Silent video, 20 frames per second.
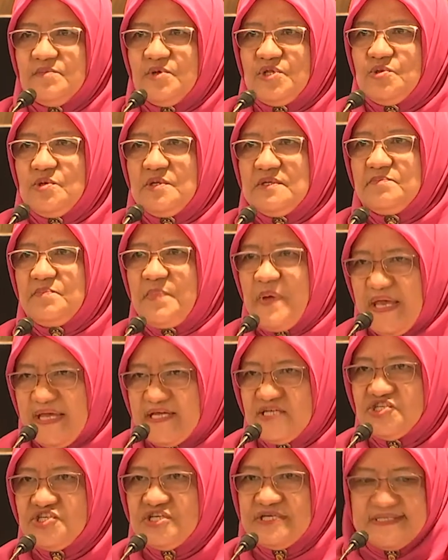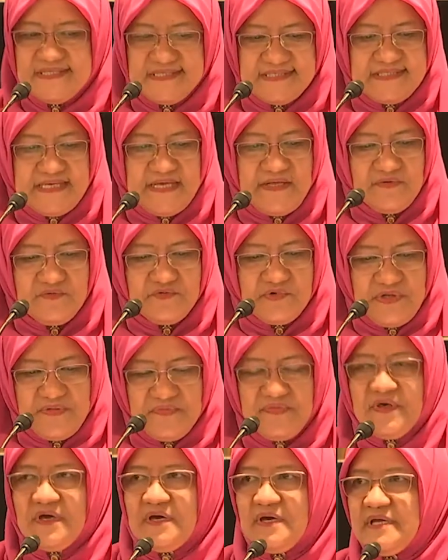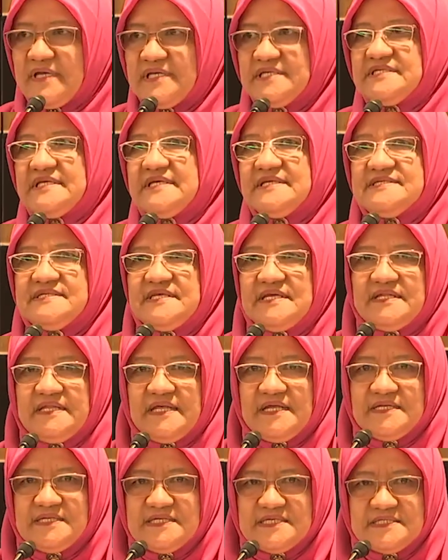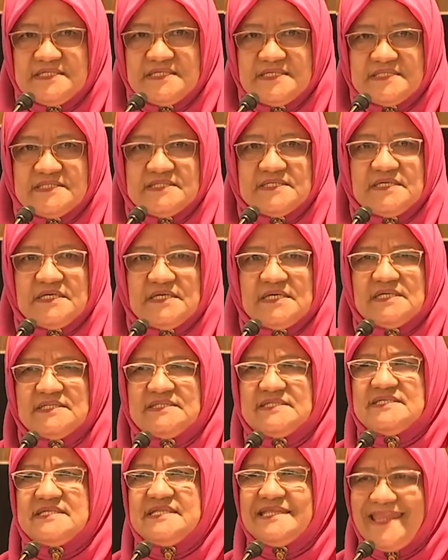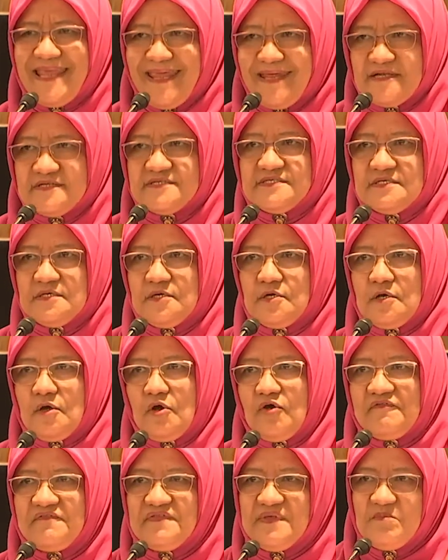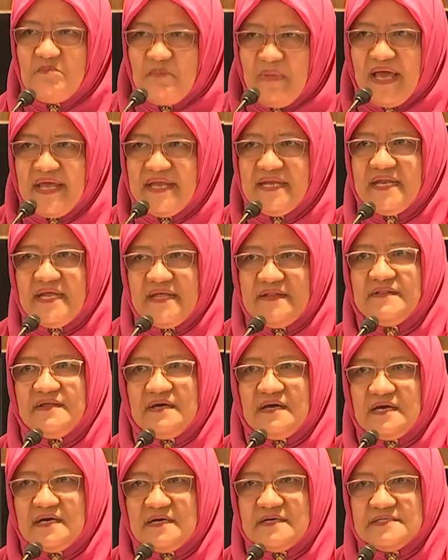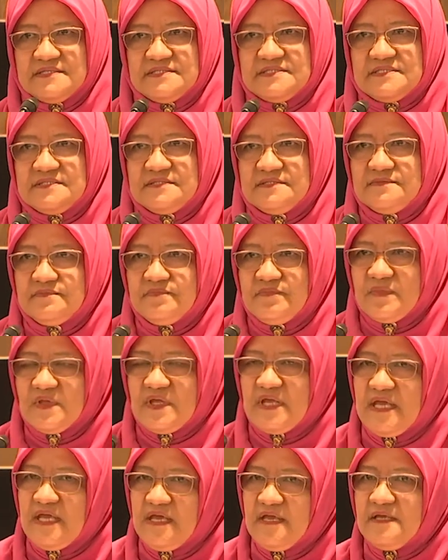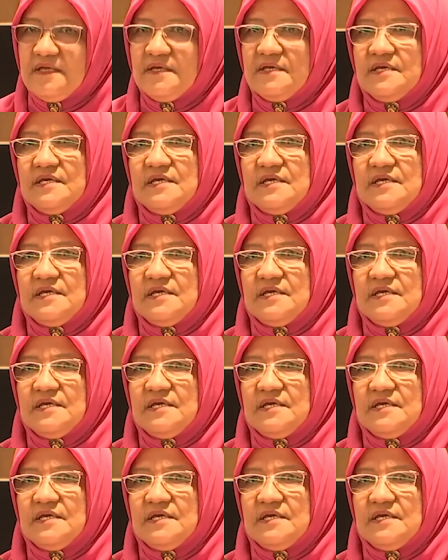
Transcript: between patience and Ridha, as I say that this is a state of the mind and the heart. Okay?